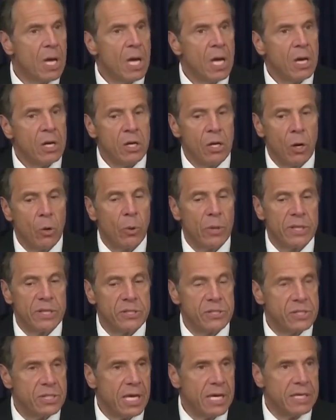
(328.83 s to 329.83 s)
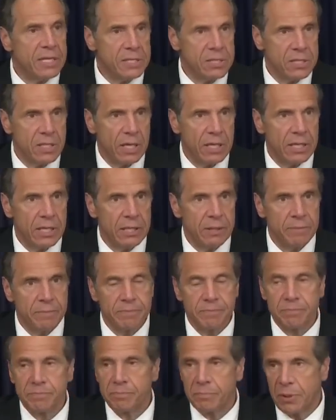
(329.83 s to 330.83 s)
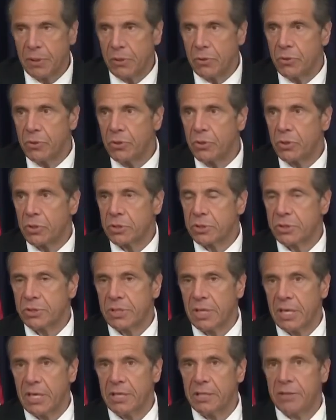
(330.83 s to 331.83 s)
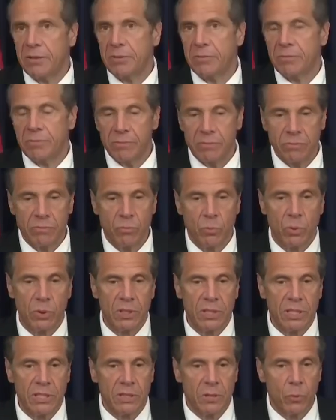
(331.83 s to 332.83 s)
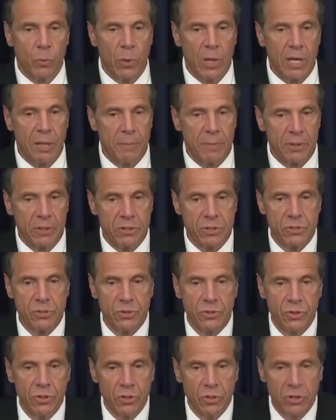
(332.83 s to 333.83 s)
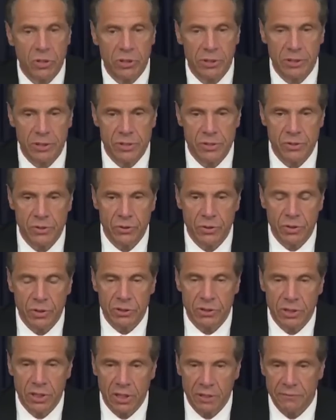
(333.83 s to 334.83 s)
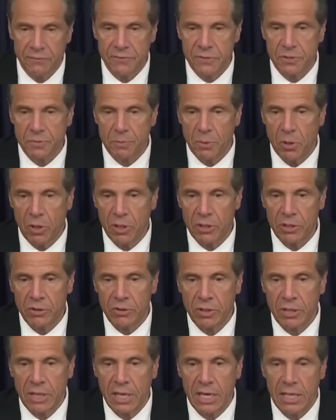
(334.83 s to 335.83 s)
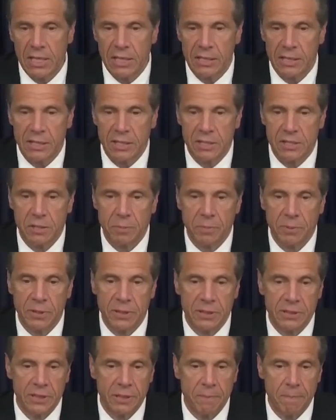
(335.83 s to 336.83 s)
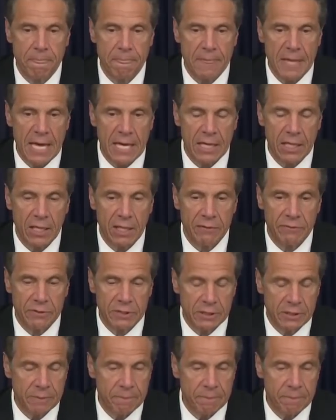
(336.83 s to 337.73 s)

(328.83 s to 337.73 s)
No other state has done it, but New York State will lead the way because New York is New York tough, smart, united, disciplined, and loving.